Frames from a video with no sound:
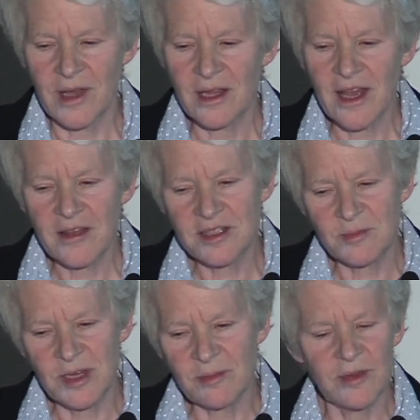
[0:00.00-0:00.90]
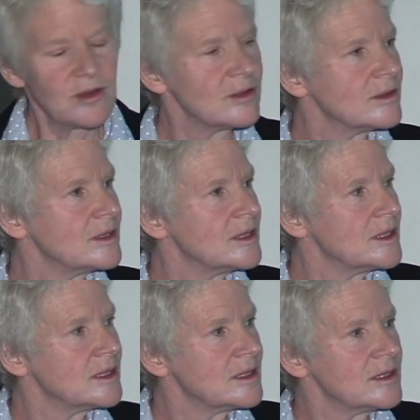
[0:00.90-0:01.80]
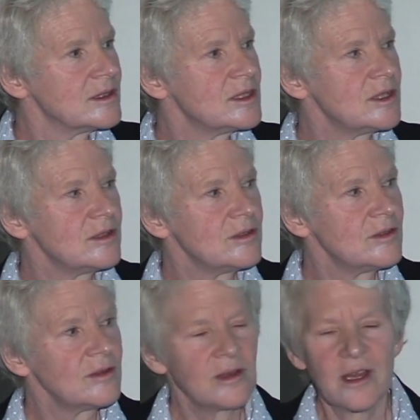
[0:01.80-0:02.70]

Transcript: allows people to